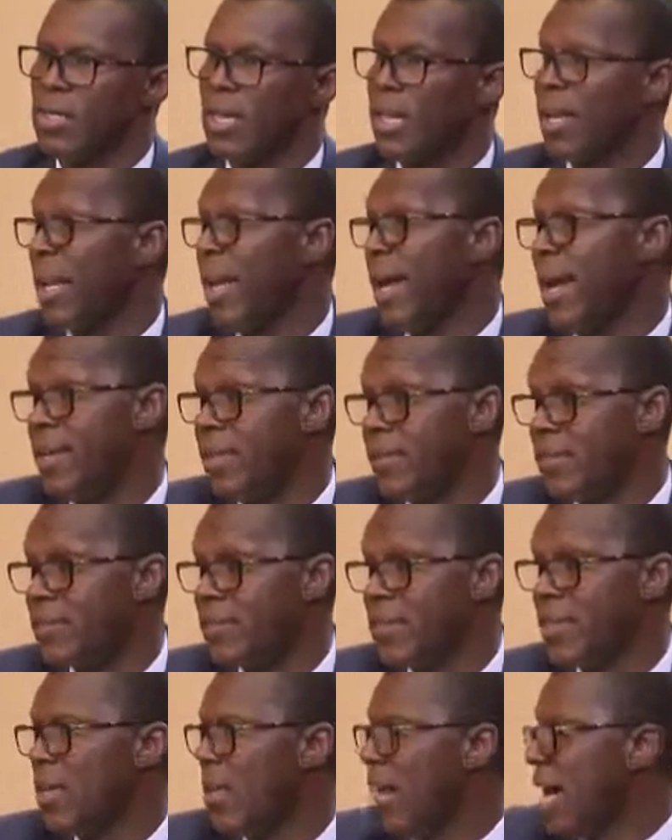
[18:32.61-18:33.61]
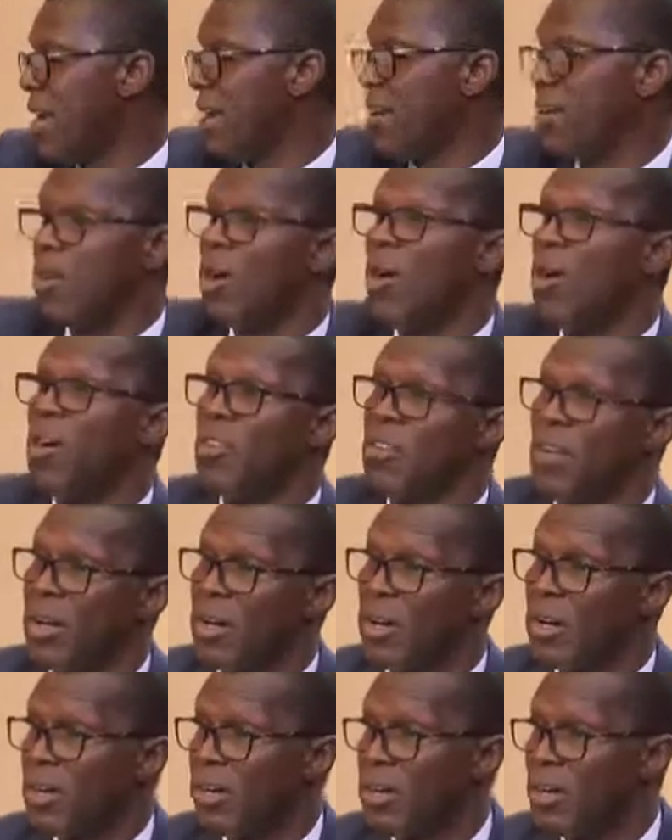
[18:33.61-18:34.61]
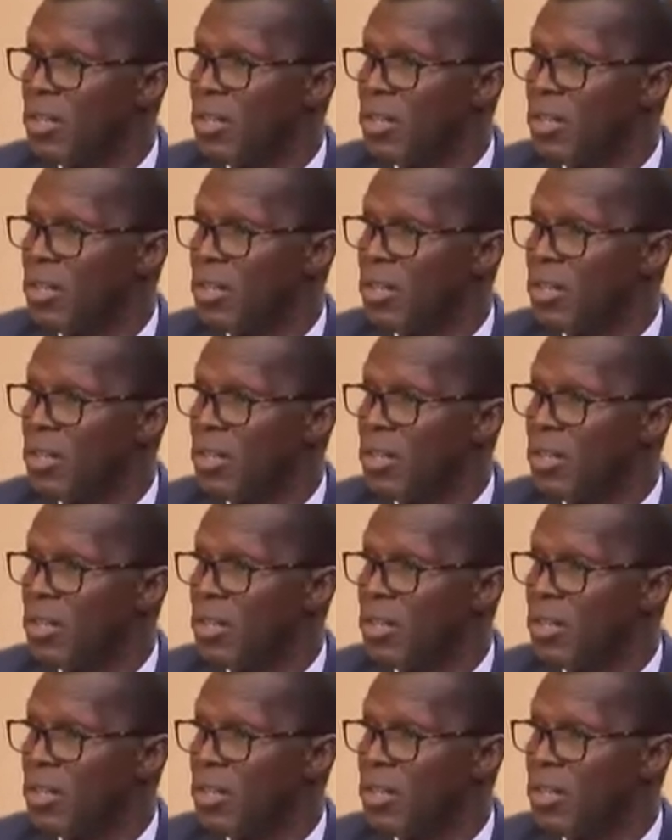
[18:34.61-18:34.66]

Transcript: clients and the other